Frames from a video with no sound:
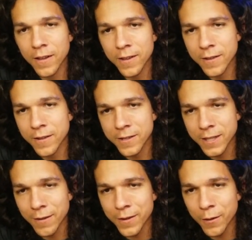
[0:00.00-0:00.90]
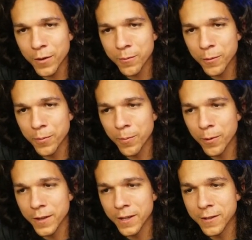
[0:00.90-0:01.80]
there's 71 more people
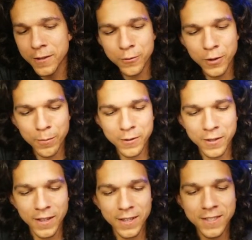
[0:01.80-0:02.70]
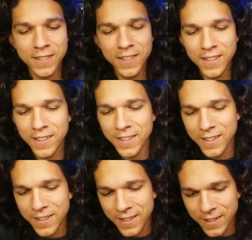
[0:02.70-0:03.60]
that could contribute to this.
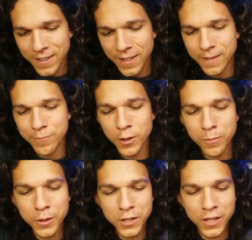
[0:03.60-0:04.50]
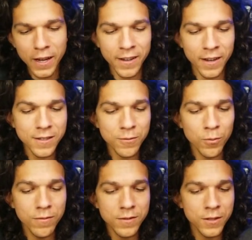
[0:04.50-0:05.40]
Uh, don't be shy, guys.
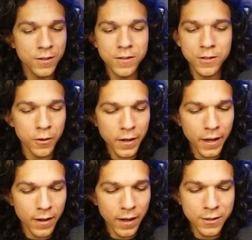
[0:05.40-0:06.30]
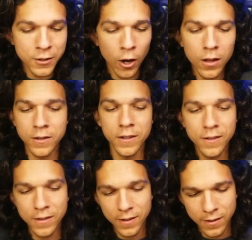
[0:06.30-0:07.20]
Donate a dollar.
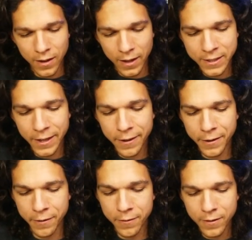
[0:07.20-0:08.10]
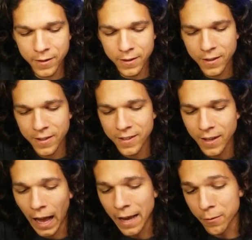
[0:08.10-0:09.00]
I dare you.
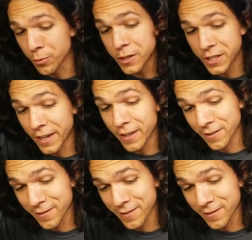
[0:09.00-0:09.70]
I appreciate you.